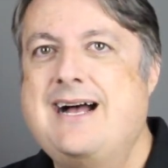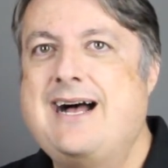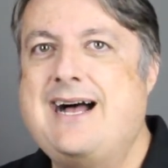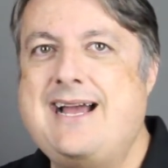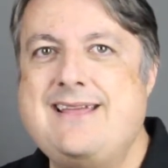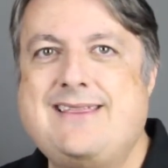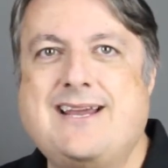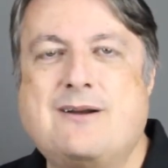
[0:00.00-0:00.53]

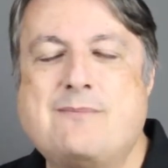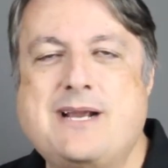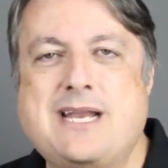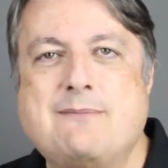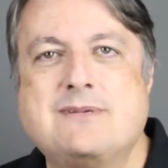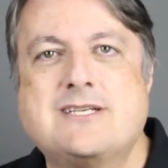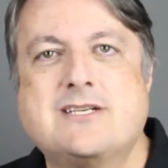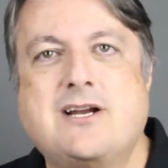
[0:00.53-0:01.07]
Hi there, my
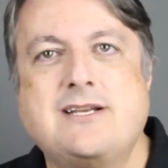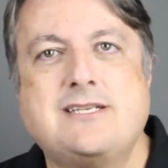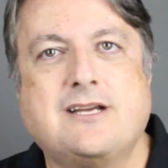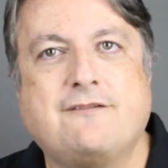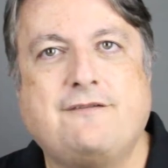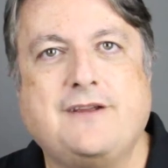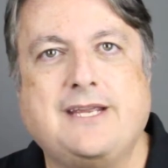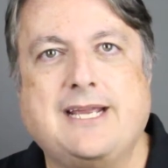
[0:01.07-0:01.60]
name is Scott
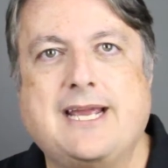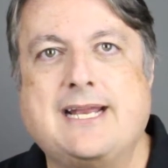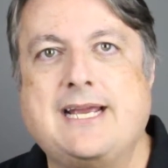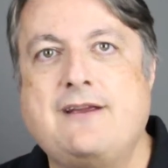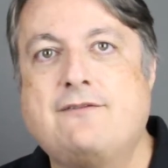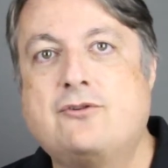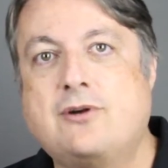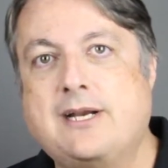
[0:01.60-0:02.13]
Duffy, and I
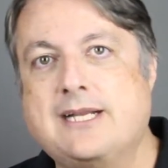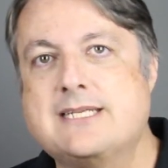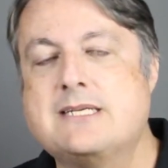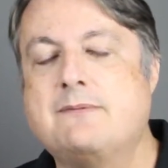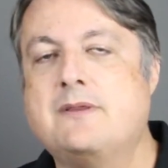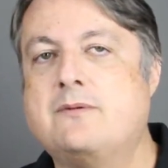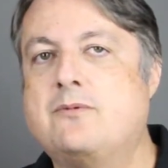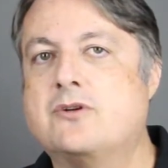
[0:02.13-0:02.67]
have created
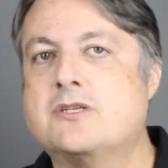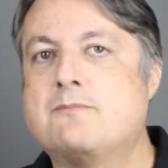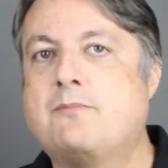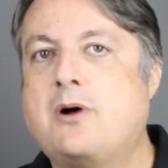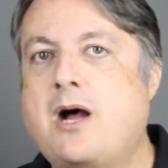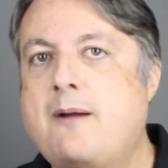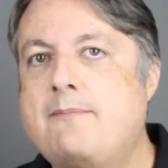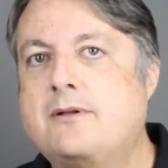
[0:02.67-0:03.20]
some of the most
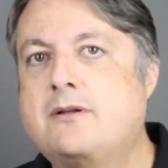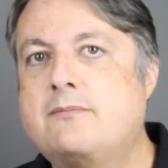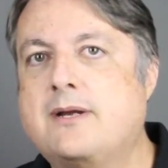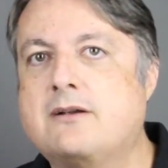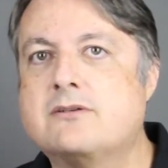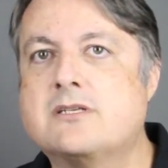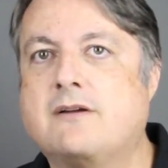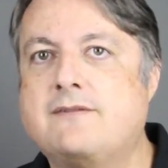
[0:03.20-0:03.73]
popular
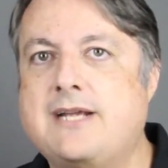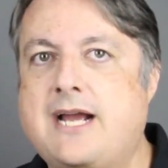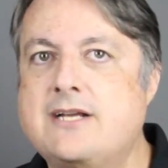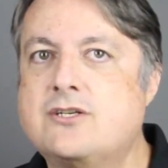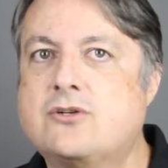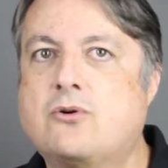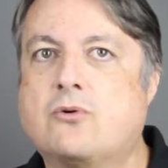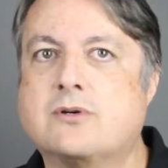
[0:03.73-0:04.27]
Microsoft
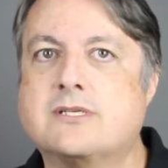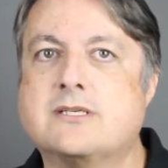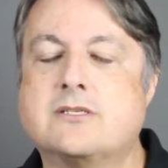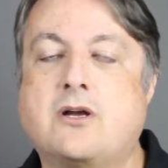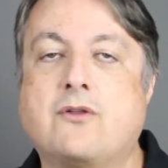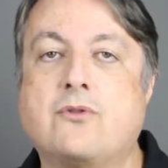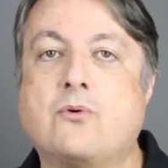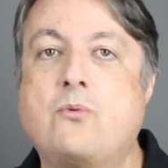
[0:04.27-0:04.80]
Azure
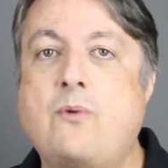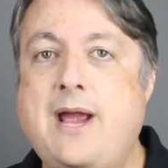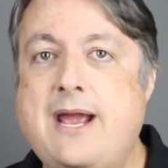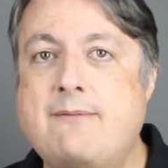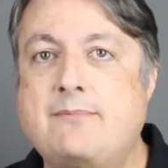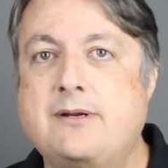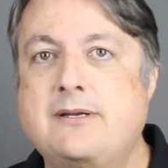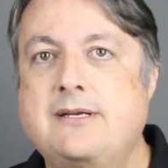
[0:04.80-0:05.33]
courses on the
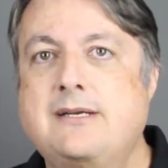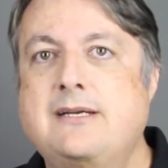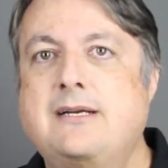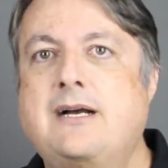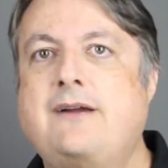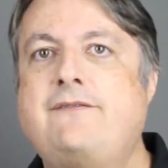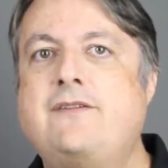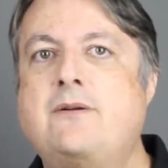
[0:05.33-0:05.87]
web.
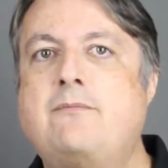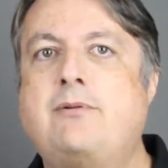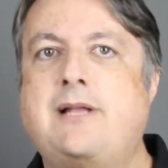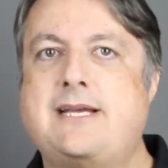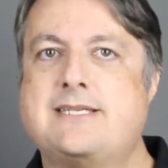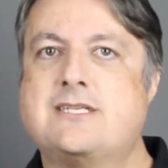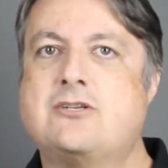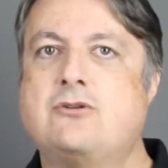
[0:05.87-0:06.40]
I feel
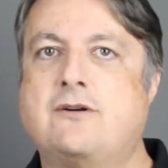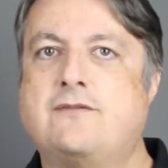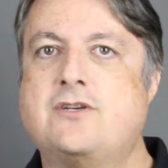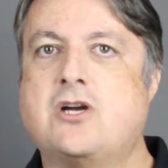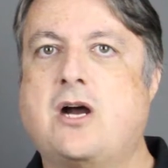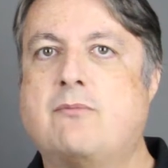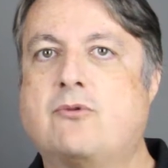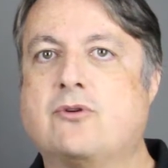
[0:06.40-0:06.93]
blessed to have
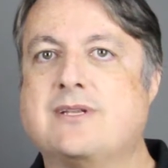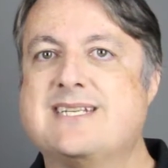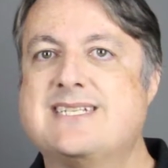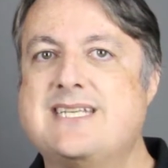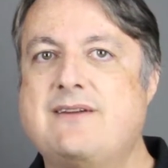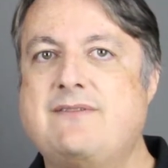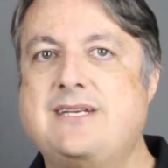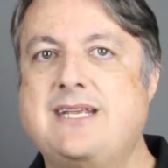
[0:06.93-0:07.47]
taught more than
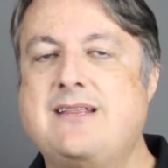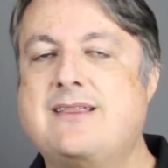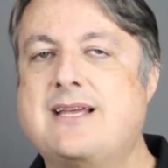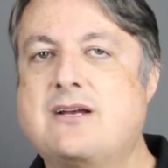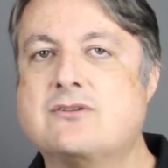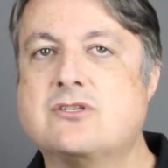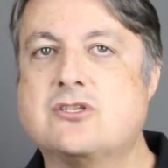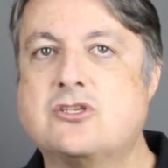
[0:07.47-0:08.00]

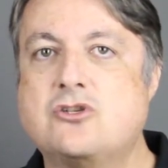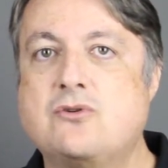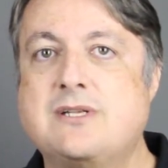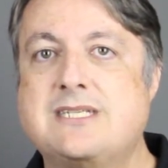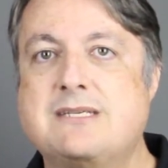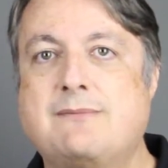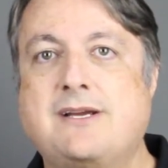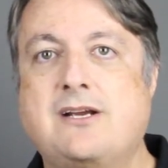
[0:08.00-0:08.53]
70,000
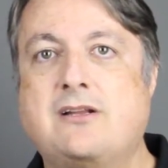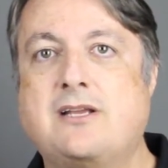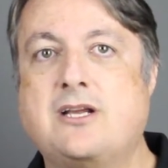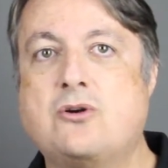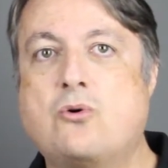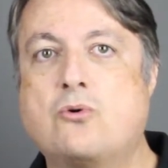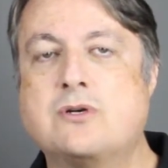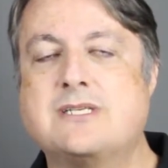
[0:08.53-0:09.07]
students in my
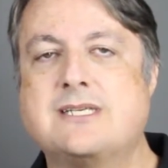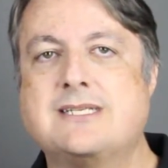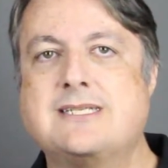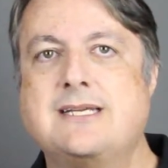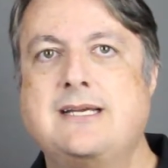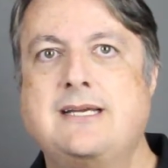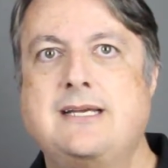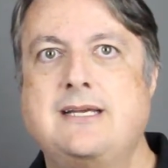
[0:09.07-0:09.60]
online
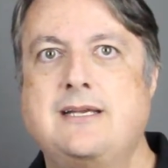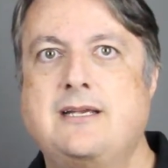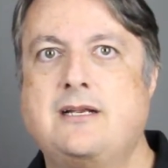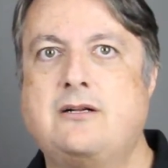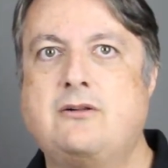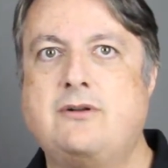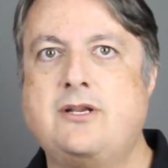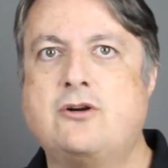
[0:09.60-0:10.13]
courses,
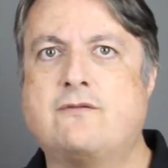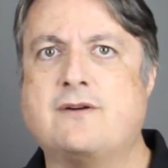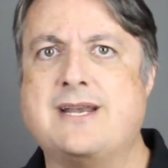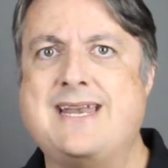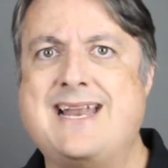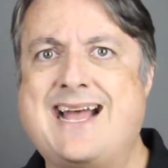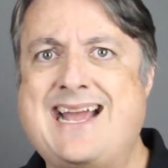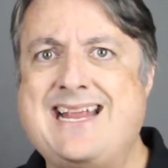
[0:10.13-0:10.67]
including over
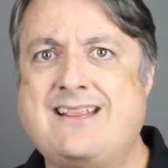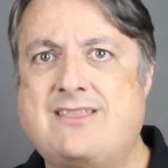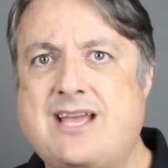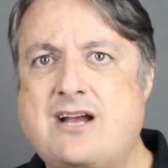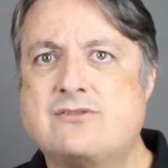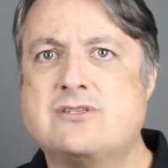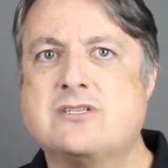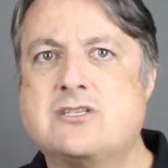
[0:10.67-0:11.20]

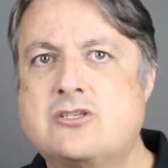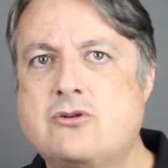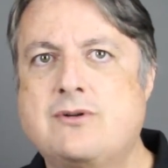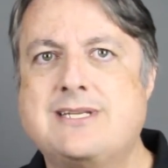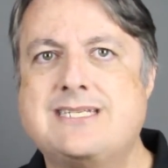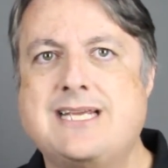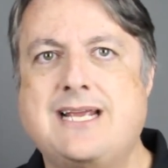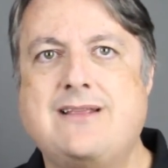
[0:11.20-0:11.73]
9,000
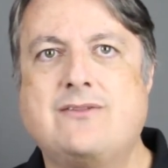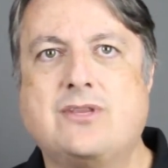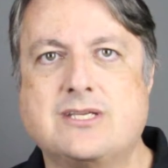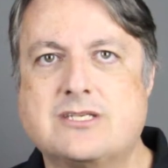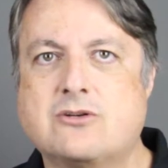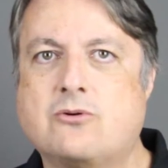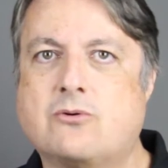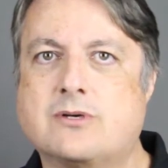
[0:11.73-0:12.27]
students in
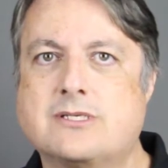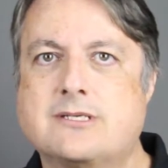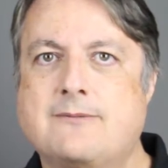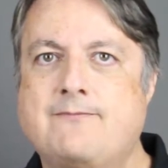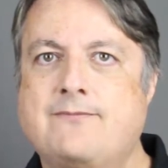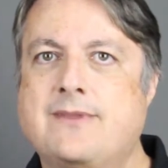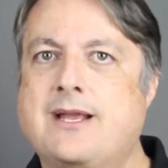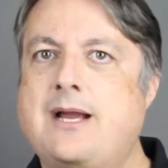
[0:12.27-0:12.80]
this course.
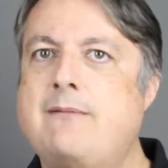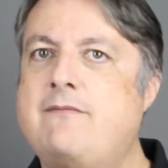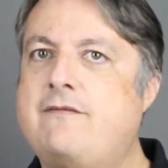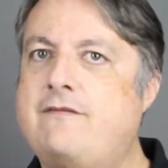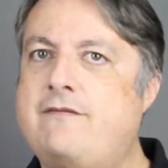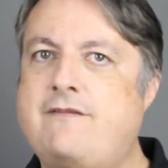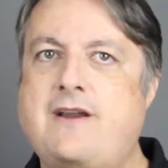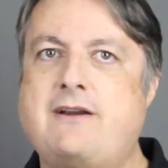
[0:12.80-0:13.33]

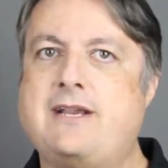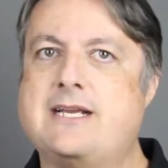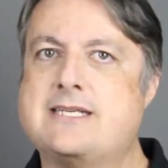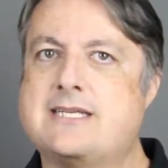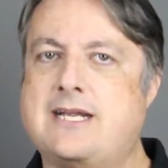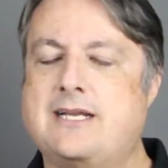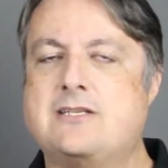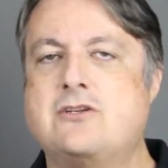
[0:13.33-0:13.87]
I'm very
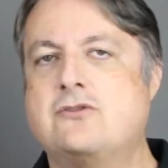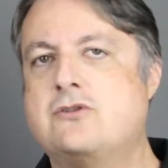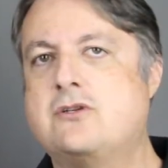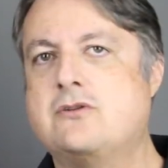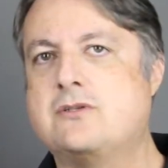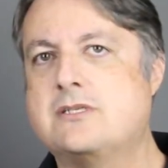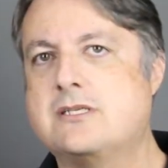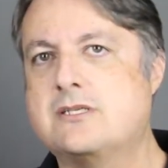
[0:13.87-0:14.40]
excited to
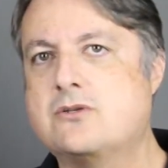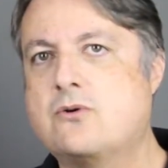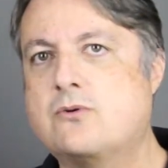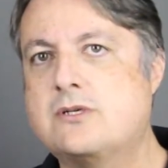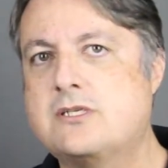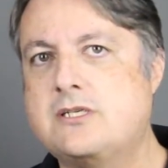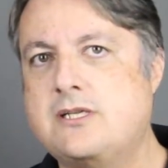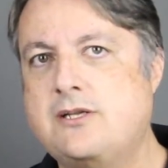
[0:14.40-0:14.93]
introduce this
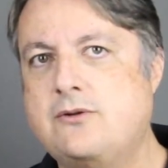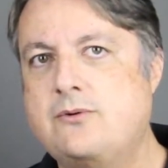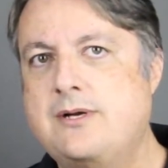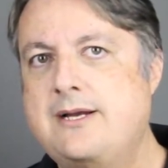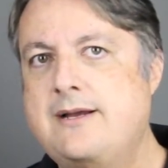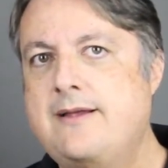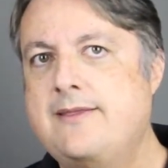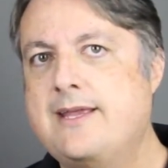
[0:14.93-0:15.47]
course to you
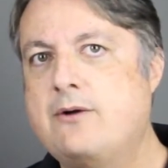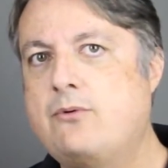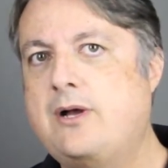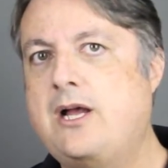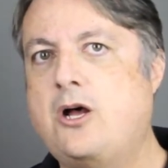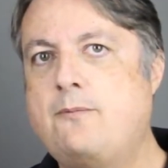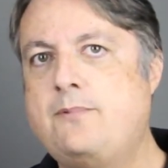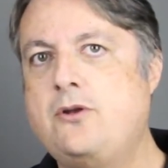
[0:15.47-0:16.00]
that will
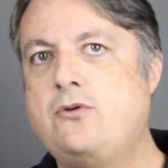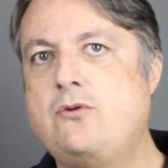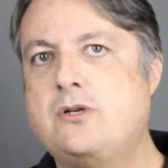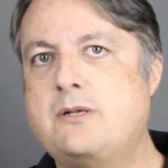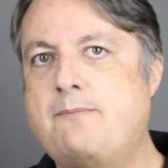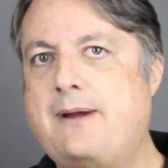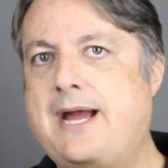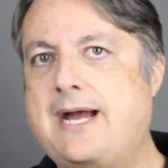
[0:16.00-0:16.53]
help you
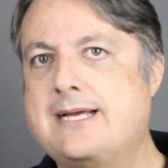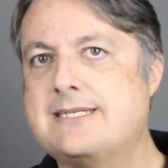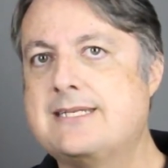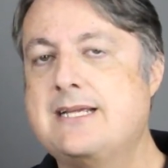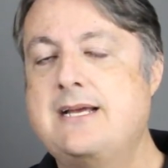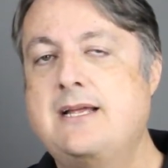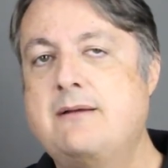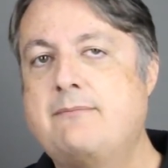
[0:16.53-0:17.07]
to
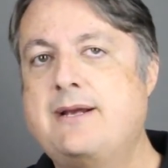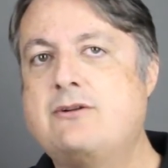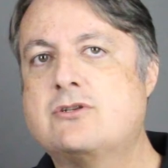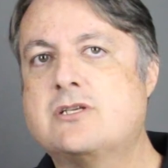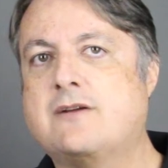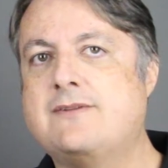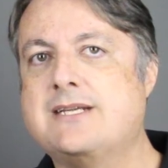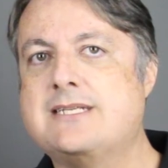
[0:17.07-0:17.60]
pass
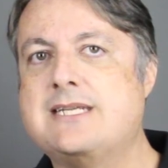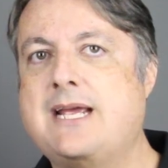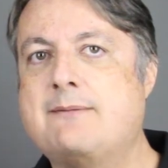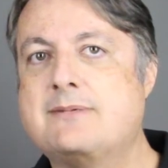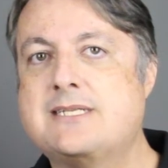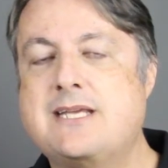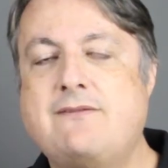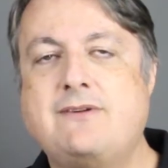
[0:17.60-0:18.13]
Microsoft
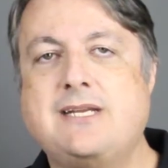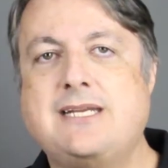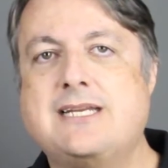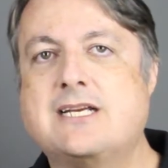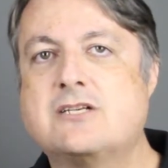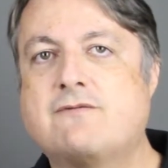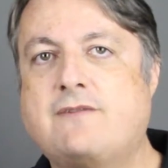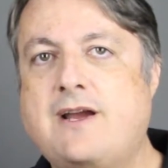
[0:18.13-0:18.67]
Exam 70
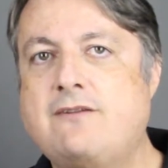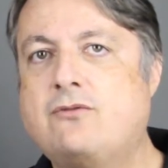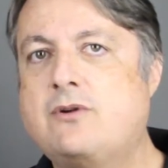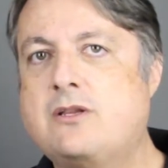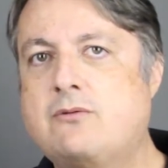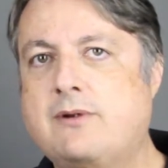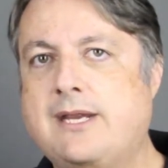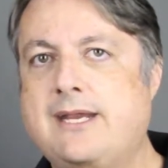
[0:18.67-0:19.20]

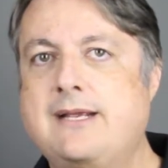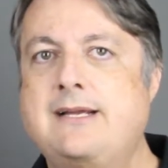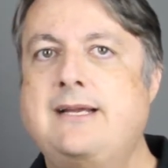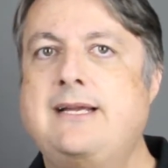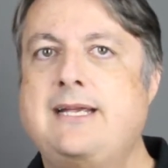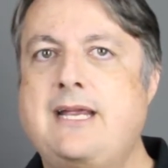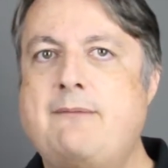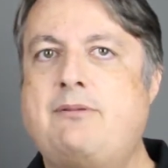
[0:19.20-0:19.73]
533
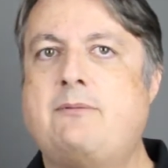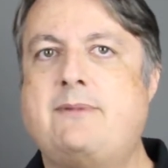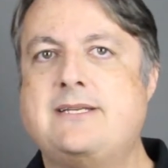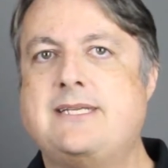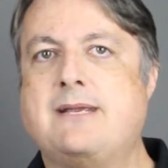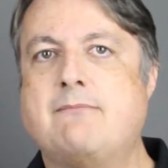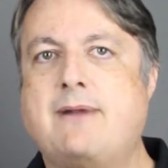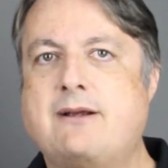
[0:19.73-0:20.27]

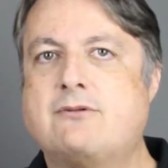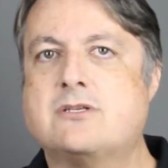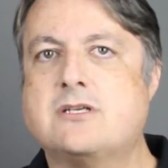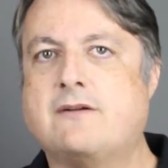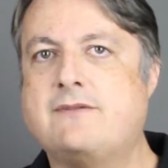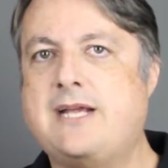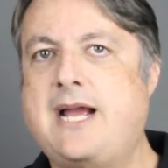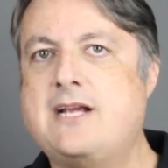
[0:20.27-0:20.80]
implementing
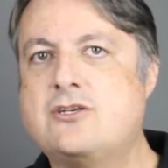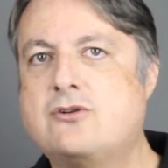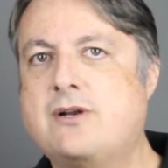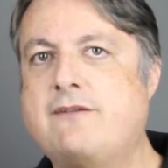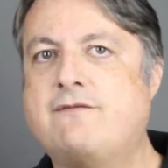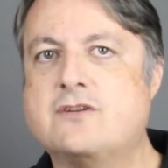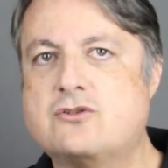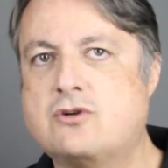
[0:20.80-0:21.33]
Microsoft Azure
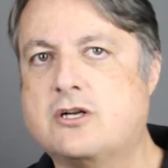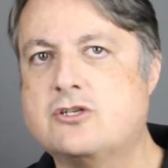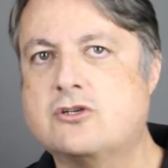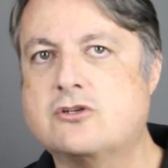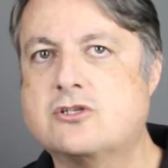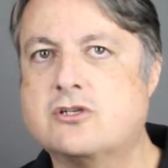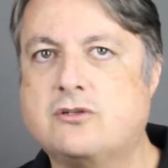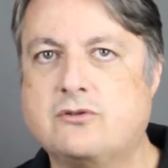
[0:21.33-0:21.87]

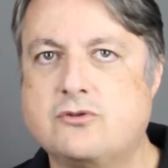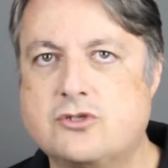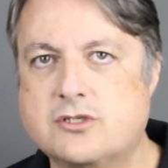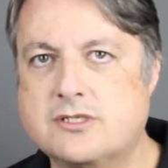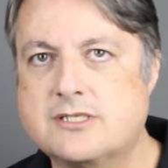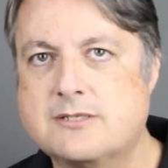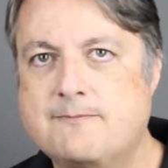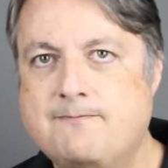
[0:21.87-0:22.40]
Infrastructure
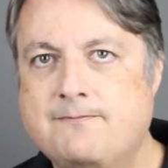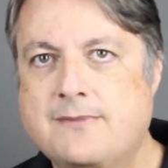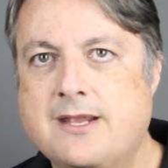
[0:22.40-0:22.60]
Solutions.